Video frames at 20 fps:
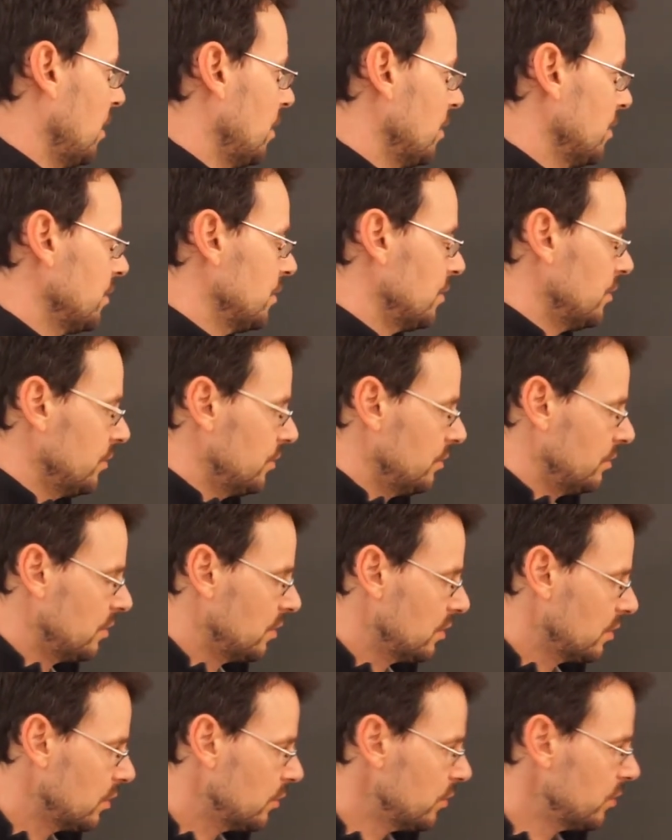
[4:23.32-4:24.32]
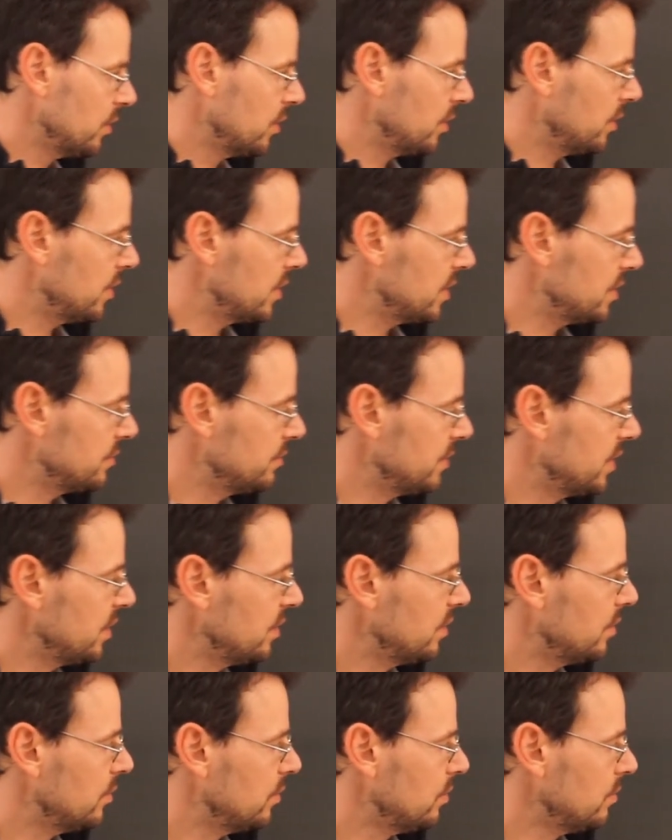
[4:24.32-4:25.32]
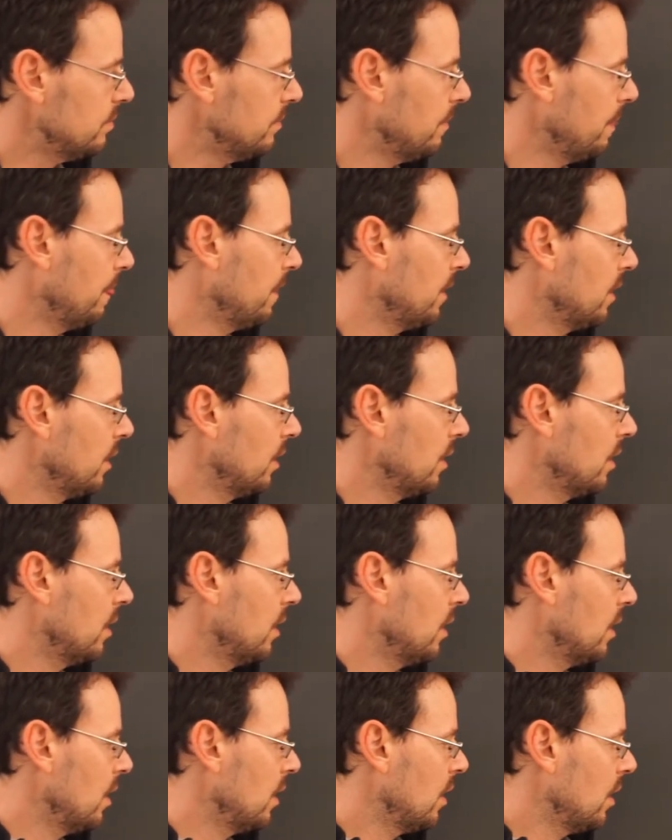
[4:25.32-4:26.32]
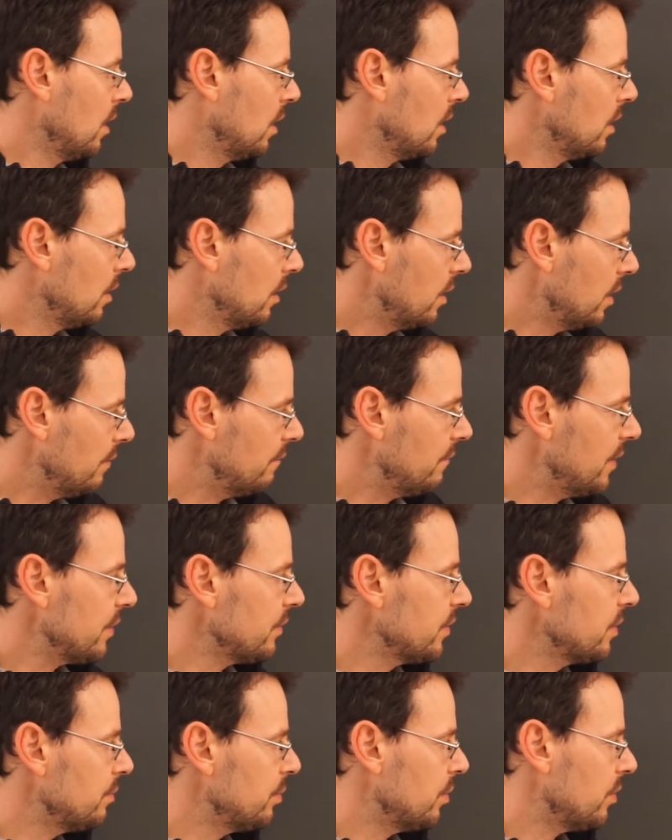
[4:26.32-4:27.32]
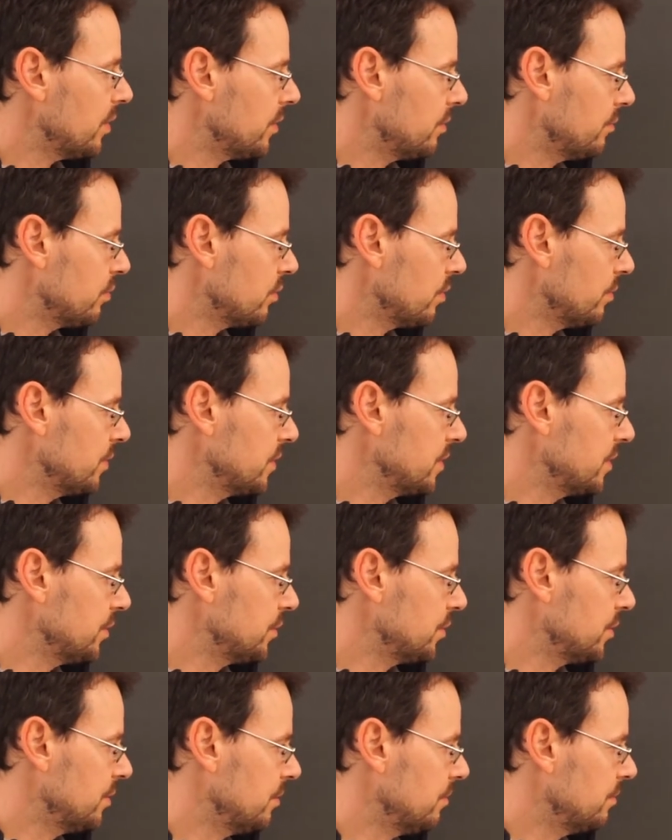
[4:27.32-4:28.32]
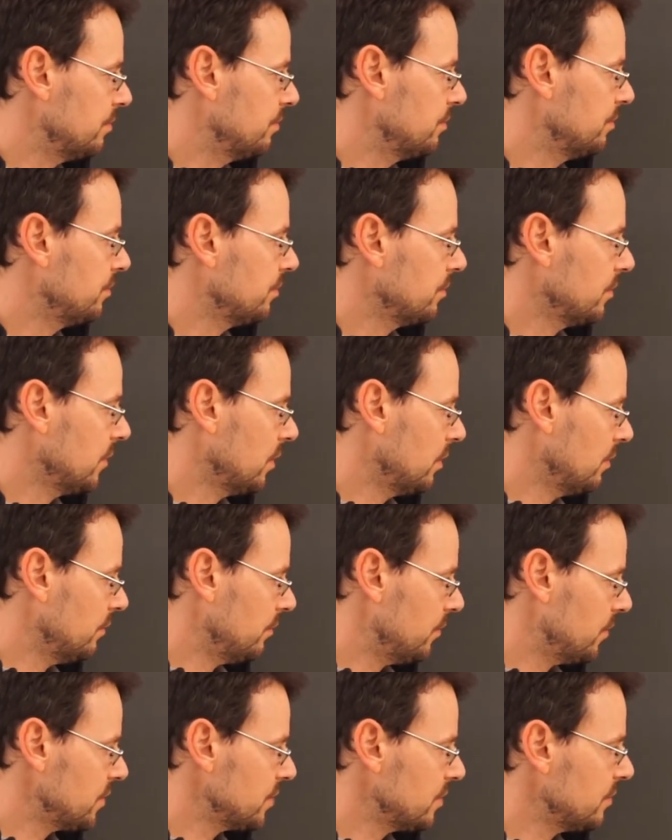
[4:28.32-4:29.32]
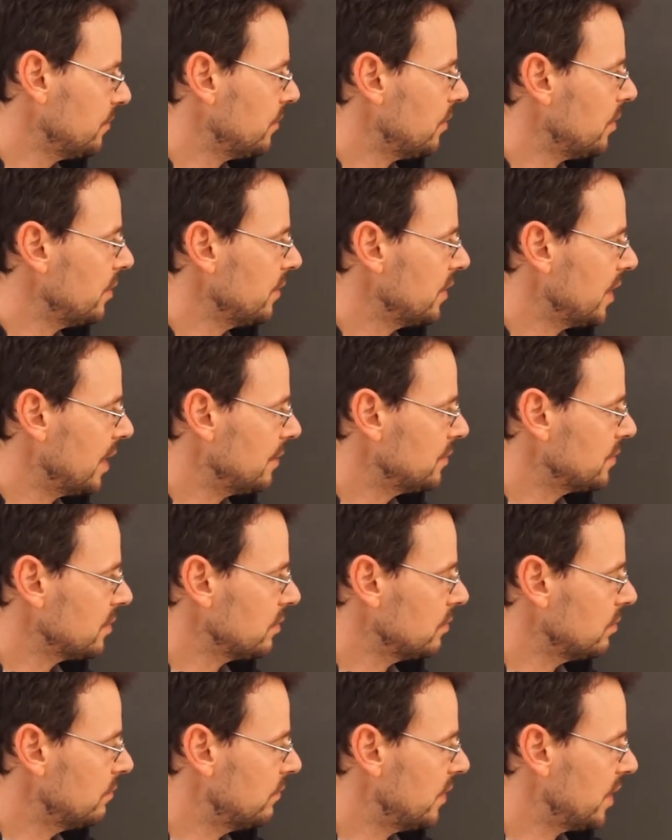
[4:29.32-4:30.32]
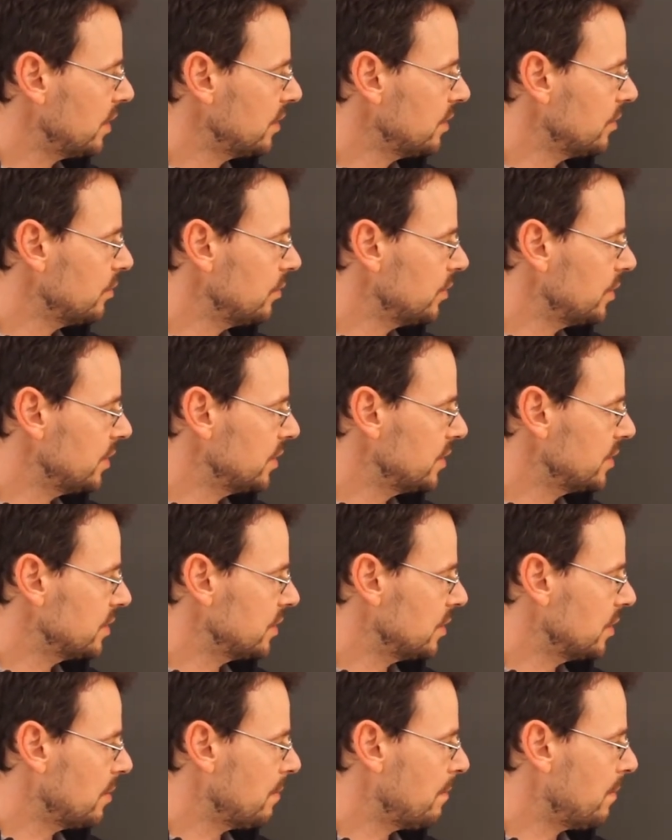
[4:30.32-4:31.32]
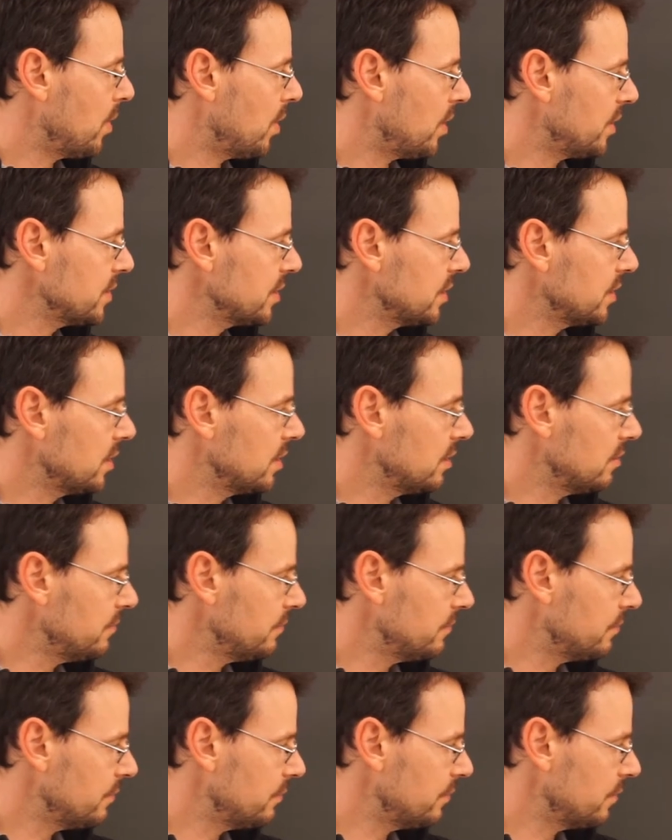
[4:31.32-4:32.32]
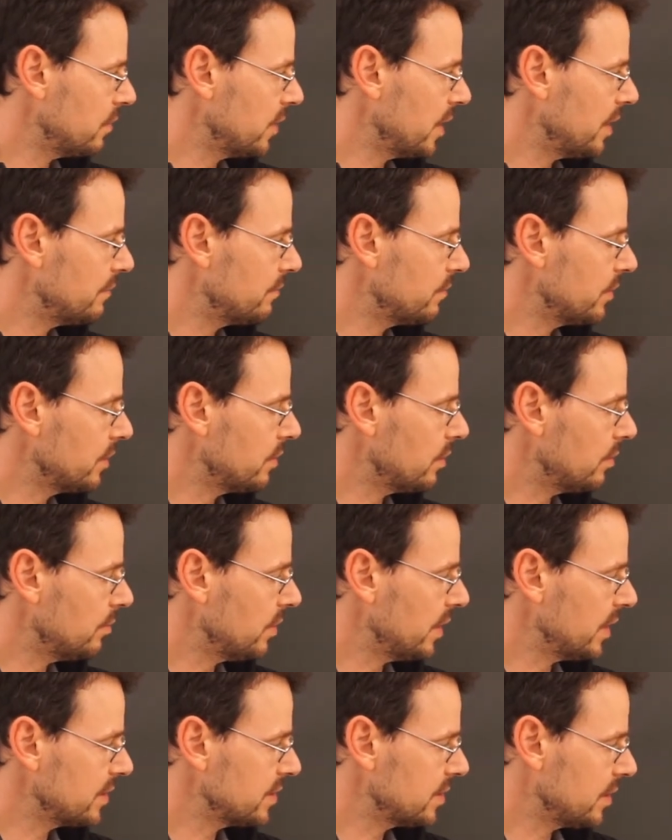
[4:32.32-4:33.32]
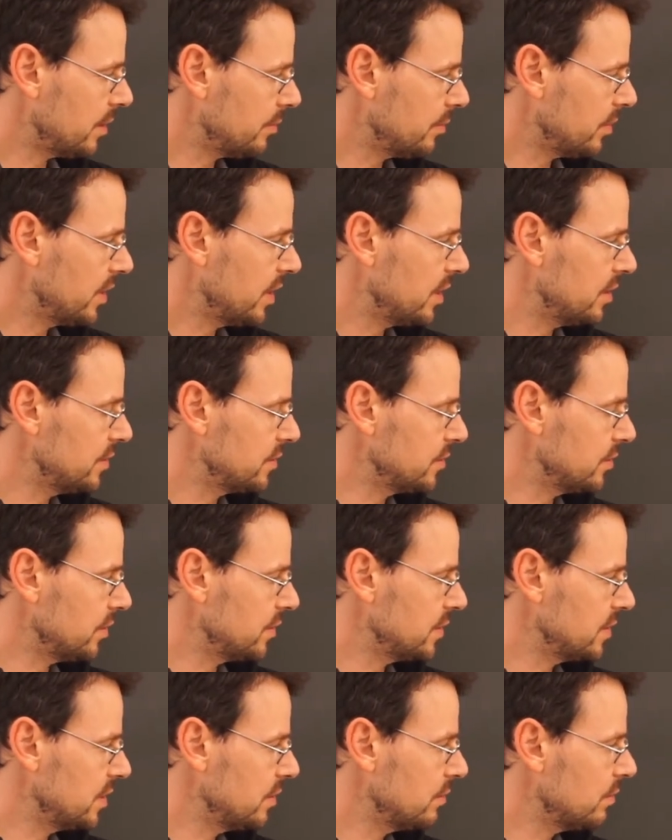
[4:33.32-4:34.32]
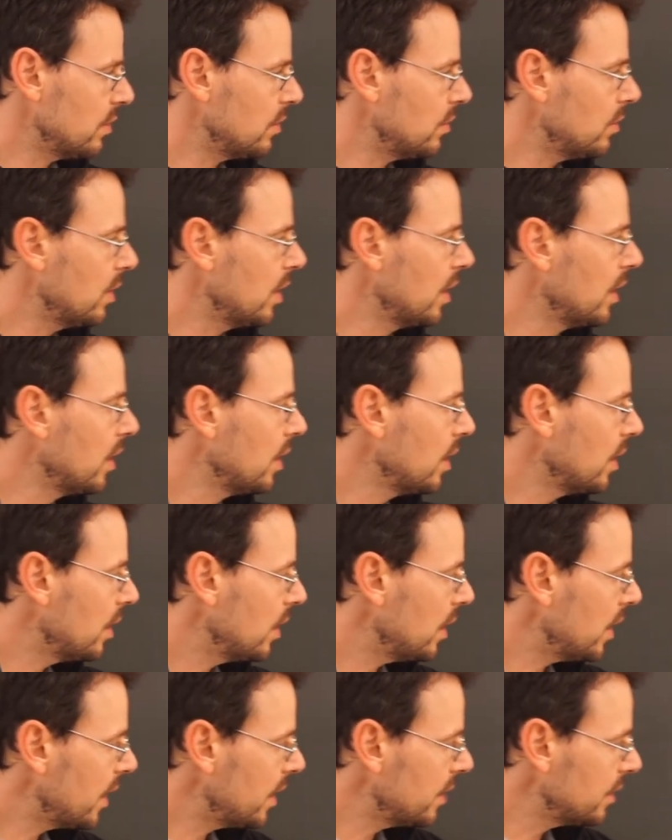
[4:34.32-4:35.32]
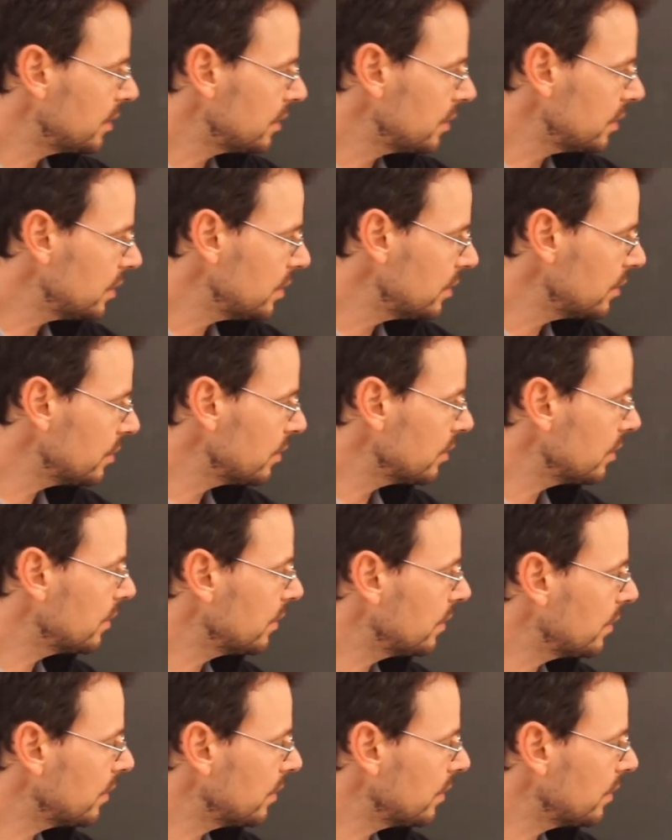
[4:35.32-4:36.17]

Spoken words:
So to conclude this video, a very important proposition. First of all, the absolute value is positive for every complex number that is not 0, and here